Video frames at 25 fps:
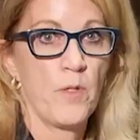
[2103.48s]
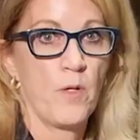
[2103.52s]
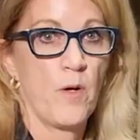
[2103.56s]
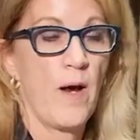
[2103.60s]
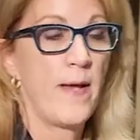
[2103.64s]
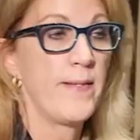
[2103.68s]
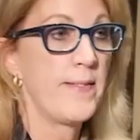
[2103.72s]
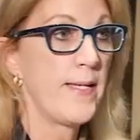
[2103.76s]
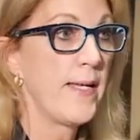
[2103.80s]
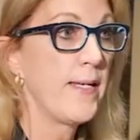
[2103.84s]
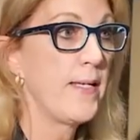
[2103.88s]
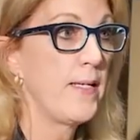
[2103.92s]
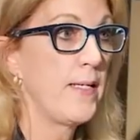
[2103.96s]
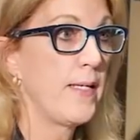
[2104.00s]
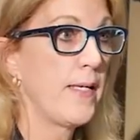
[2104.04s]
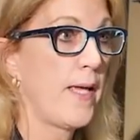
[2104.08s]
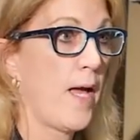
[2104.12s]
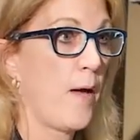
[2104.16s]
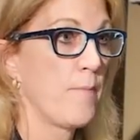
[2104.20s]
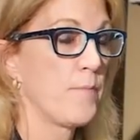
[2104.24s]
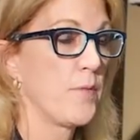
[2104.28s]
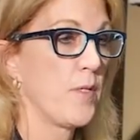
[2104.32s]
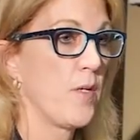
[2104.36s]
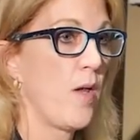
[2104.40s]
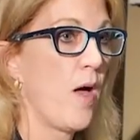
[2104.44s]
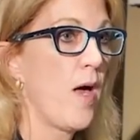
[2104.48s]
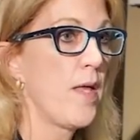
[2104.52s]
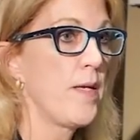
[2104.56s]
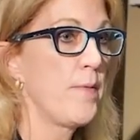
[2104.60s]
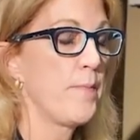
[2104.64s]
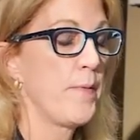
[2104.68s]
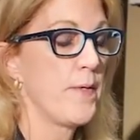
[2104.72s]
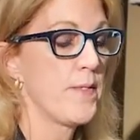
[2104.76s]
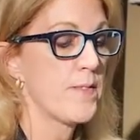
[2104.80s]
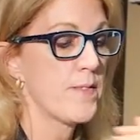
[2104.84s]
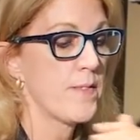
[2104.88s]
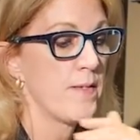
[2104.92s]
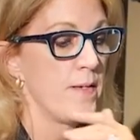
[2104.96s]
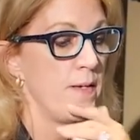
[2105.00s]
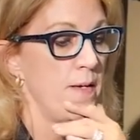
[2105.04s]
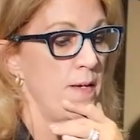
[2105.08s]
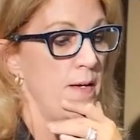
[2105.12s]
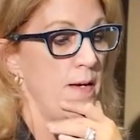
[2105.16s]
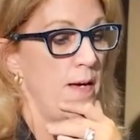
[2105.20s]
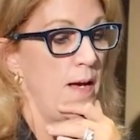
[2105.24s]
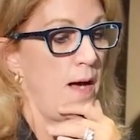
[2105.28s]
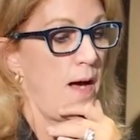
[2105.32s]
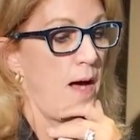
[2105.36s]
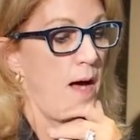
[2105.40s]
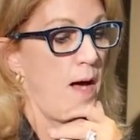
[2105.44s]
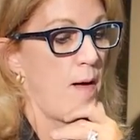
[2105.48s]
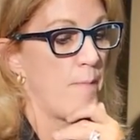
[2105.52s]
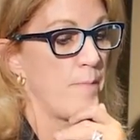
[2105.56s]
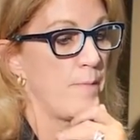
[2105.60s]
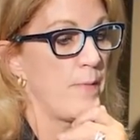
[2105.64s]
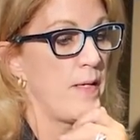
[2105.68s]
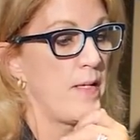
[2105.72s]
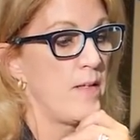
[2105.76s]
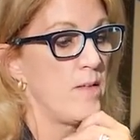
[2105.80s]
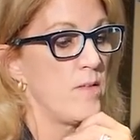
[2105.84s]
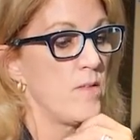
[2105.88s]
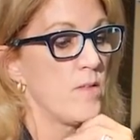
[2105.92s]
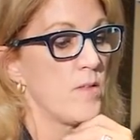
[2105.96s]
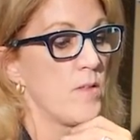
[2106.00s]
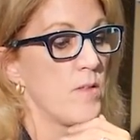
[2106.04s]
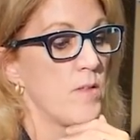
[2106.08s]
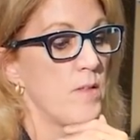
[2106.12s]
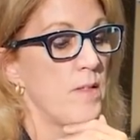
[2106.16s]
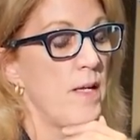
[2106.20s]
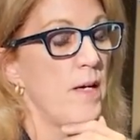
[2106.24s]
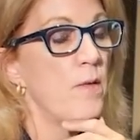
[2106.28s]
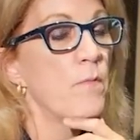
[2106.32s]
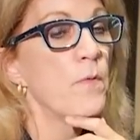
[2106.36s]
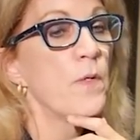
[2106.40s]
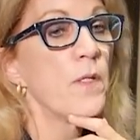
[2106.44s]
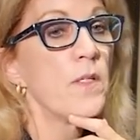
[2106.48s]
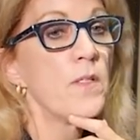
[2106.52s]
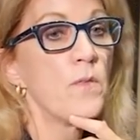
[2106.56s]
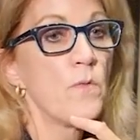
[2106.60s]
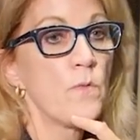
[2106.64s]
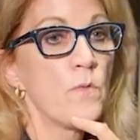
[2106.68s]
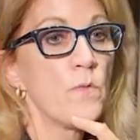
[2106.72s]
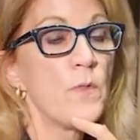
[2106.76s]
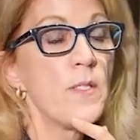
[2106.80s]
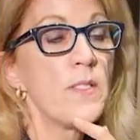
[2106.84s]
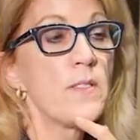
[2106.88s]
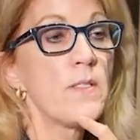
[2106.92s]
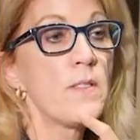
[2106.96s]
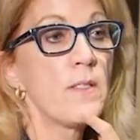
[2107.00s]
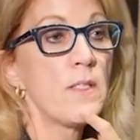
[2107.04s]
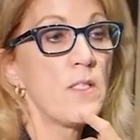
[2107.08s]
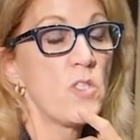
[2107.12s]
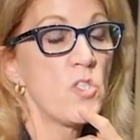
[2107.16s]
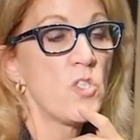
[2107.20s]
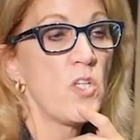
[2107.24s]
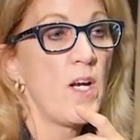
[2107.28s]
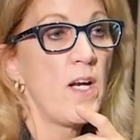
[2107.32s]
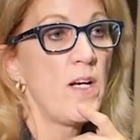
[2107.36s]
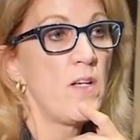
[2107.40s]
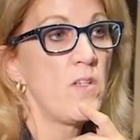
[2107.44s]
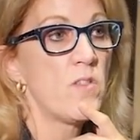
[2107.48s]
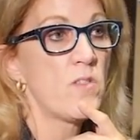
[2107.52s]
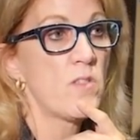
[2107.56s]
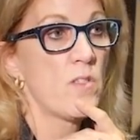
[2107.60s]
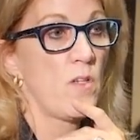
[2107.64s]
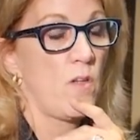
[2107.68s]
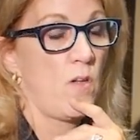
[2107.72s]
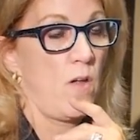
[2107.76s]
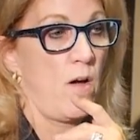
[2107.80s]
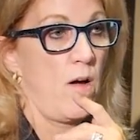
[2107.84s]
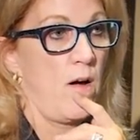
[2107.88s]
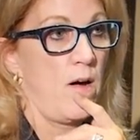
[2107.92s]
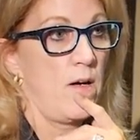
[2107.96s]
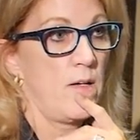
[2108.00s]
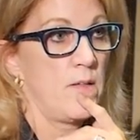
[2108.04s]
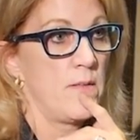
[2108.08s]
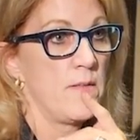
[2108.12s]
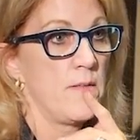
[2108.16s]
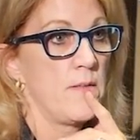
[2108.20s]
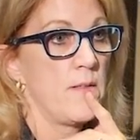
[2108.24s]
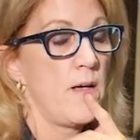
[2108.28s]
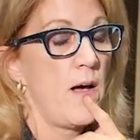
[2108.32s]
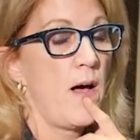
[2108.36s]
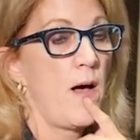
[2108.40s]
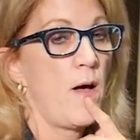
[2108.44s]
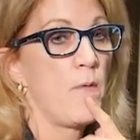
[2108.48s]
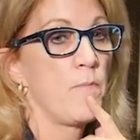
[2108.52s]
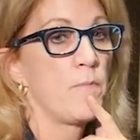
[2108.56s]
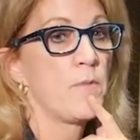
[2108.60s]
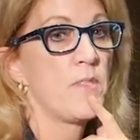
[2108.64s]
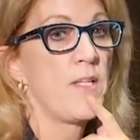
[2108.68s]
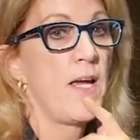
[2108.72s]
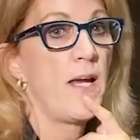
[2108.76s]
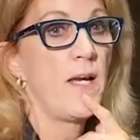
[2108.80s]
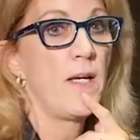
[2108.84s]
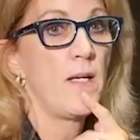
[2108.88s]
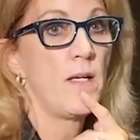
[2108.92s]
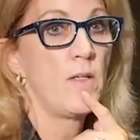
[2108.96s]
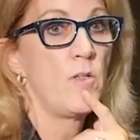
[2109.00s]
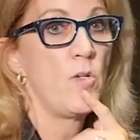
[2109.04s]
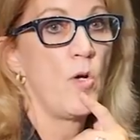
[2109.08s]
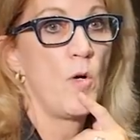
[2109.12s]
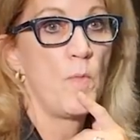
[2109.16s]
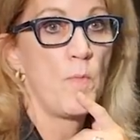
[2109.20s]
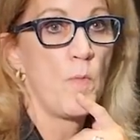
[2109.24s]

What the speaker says: identity kept anonymous. And they really recently changed the law saying no